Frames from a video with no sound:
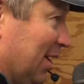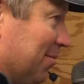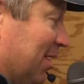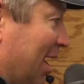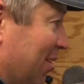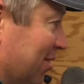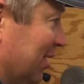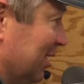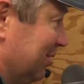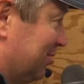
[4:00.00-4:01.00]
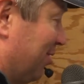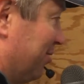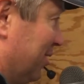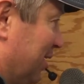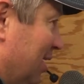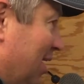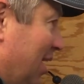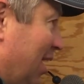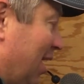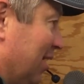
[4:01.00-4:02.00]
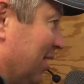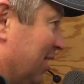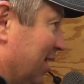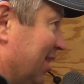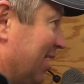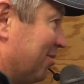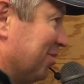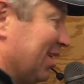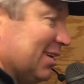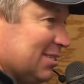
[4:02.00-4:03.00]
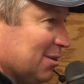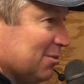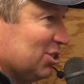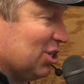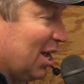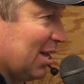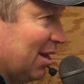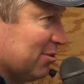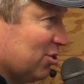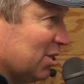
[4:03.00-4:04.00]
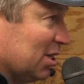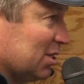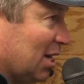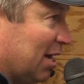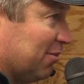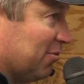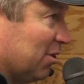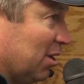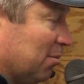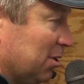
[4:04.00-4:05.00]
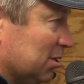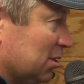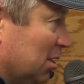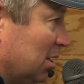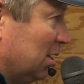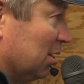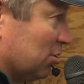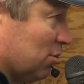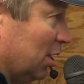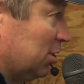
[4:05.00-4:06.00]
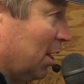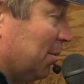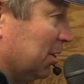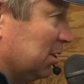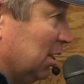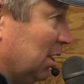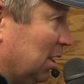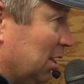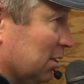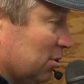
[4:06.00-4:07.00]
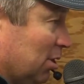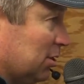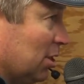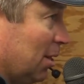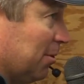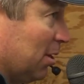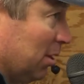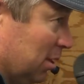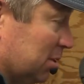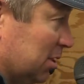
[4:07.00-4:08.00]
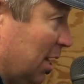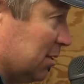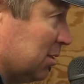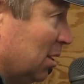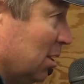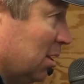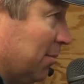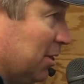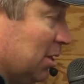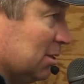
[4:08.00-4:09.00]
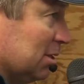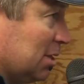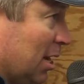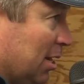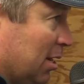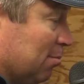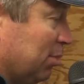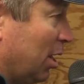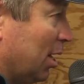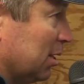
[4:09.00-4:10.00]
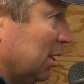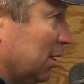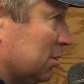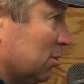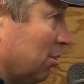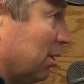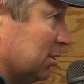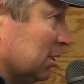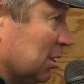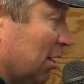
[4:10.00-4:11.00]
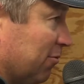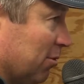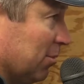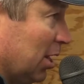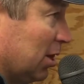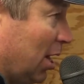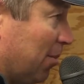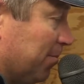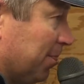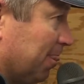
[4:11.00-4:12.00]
coming out of the end zone, and then I realized it was Jake, and I was really excited for him. He does a great job on D. He does a great job in our little sets, coming in as a tight end and blocking, and so I was excited for him to get that.